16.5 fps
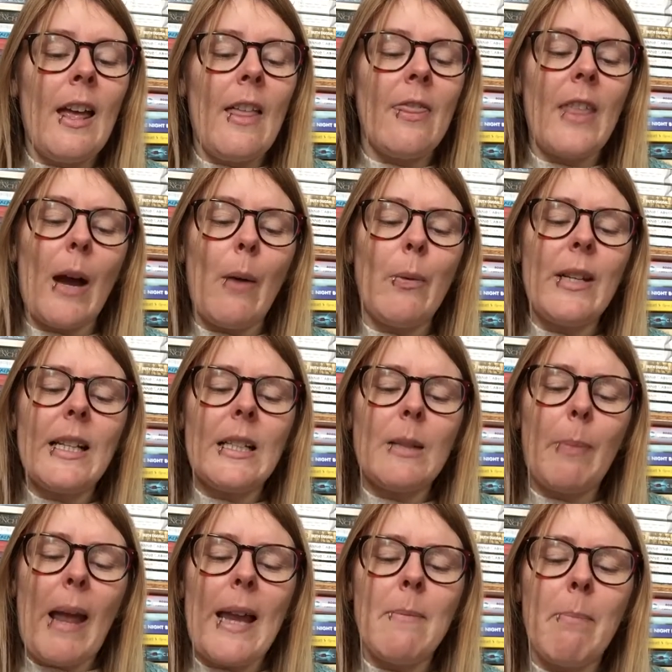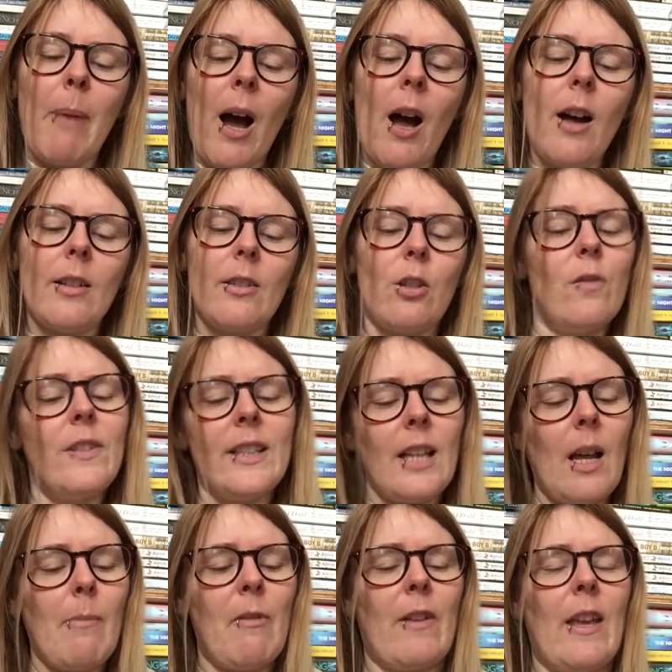"That would explain part of
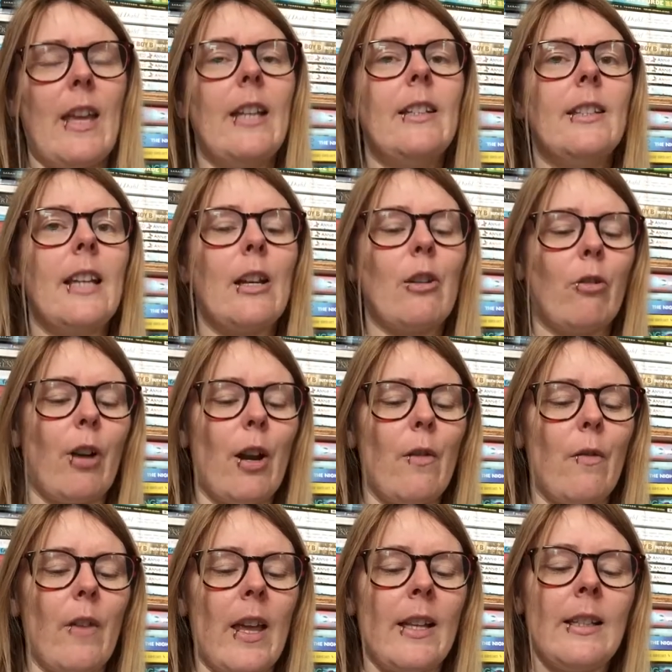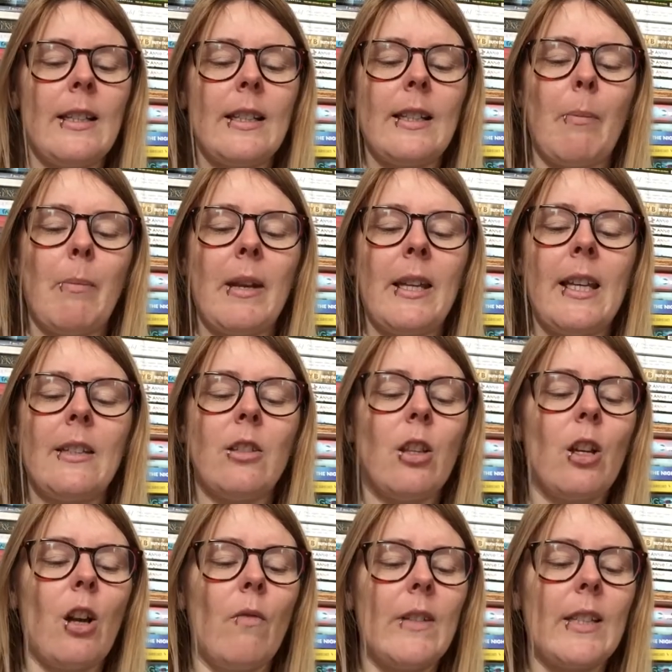some of it," said Crowfin, stumbling into the
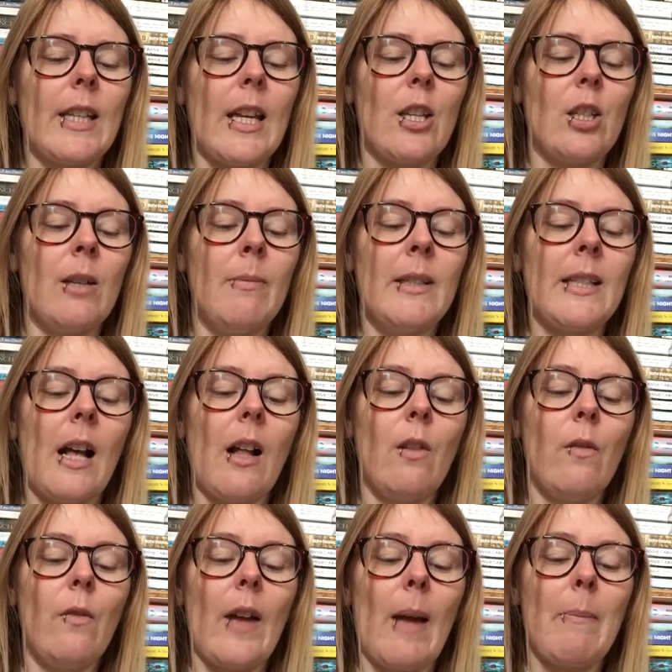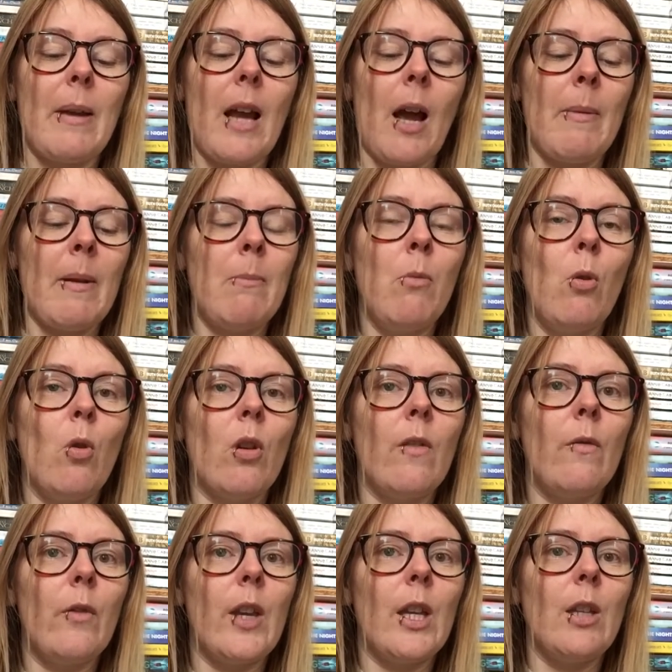conversation himself and becoming more
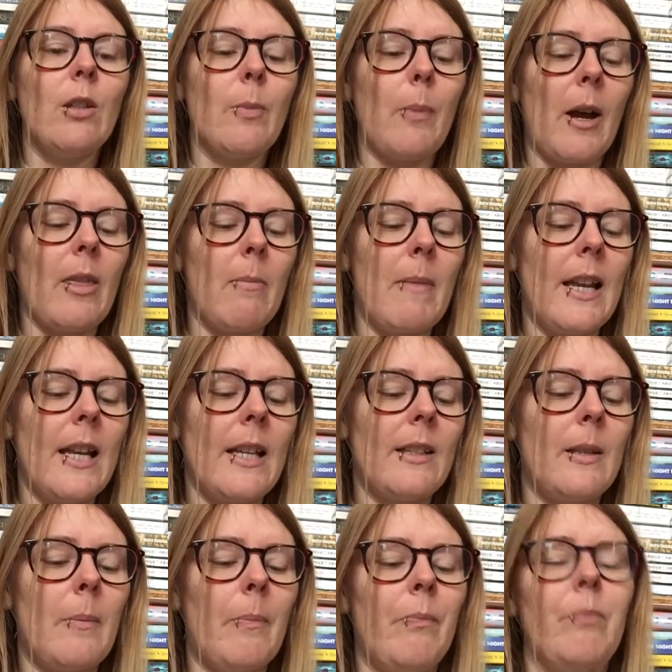confused by the minute.